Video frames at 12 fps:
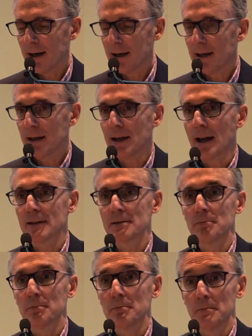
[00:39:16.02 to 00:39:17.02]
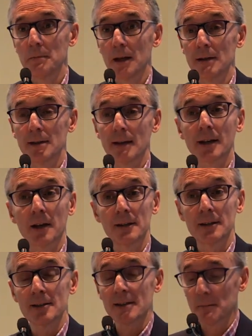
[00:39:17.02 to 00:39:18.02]
he's undergoing
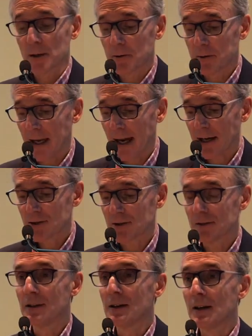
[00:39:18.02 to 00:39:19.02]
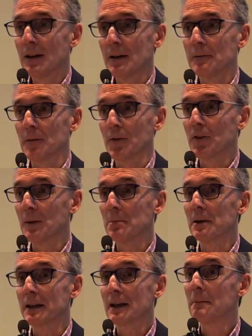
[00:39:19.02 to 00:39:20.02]
disciplinary action for
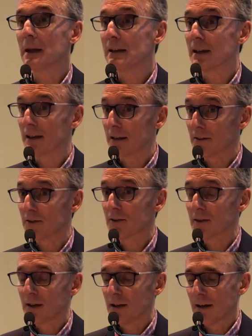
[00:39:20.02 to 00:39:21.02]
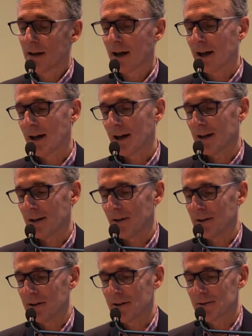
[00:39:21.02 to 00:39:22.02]
simply commending this
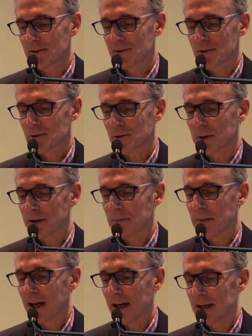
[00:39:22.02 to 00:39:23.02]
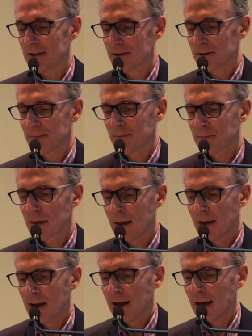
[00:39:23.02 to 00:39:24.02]
on his Twitter page.
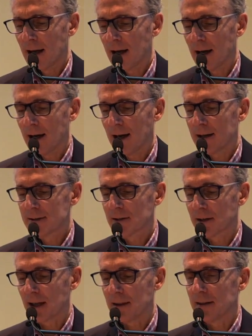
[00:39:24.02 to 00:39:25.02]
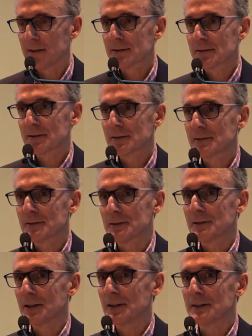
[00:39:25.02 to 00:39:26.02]
And so again,
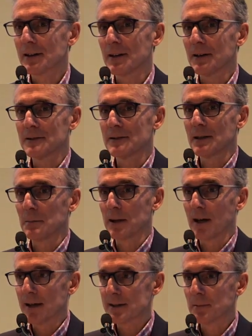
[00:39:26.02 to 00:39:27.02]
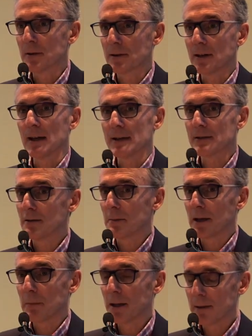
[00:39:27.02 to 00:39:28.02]
these are tip of the iceberg things. There are
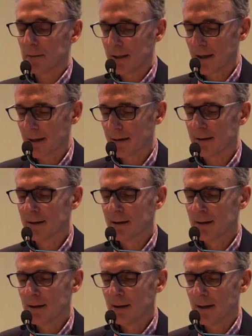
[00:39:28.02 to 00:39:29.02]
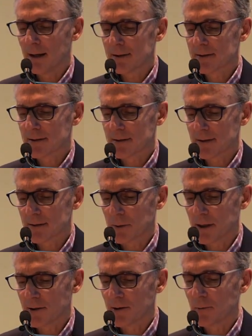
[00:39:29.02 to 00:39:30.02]
many, many, many other instances
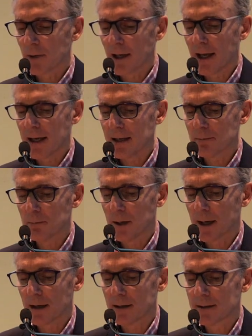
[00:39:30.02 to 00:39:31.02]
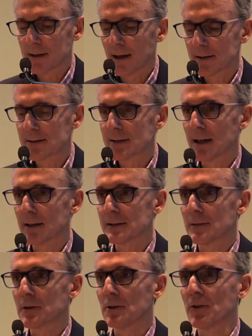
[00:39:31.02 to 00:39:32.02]
we could relate, but it does tell us,
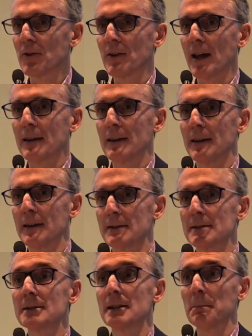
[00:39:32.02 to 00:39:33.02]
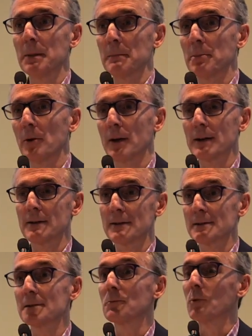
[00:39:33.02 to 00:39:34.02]
of course, that this tipping point
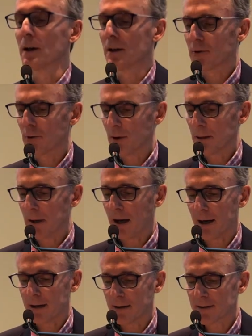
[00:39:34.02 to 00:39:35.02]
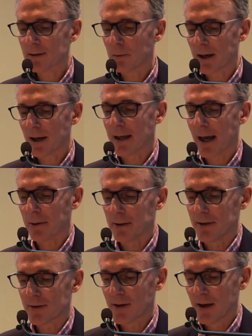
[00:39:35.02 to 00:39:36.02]
is well and truly behind us, and we are now in
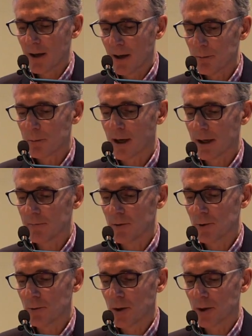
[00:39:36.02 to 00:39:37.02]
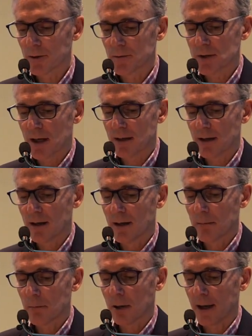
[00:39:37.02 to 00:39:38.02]
this brave new world of gender
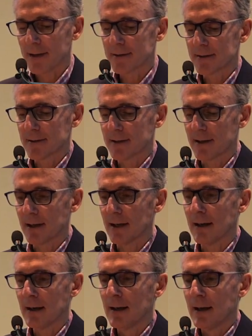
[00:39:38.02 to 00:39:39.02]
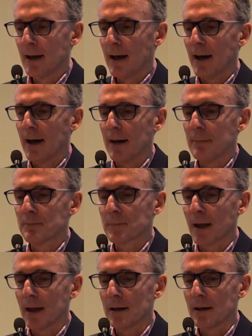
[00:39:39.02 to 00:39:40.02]
plasticity.
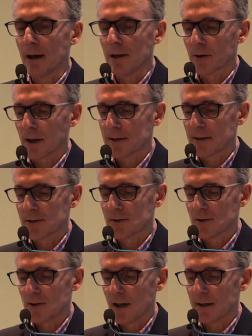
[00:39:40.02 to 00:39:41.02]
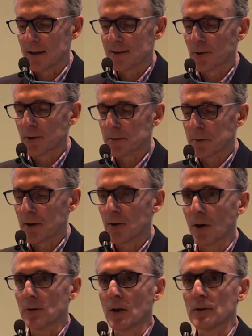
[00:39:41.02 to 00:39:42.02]
And I just share these stories with you,
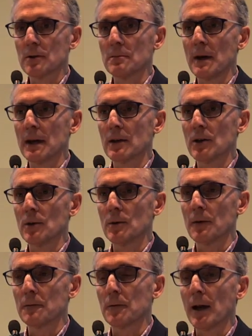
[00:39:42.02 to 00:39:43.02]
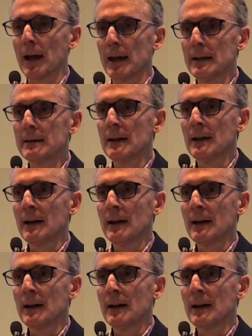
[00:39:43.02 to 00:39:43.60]
not to make you afraid,